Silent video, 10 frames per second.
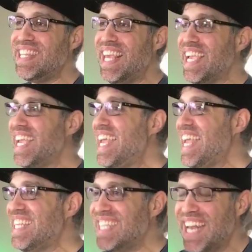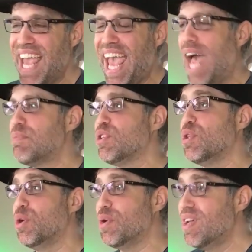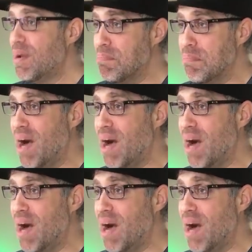this thing is an absolute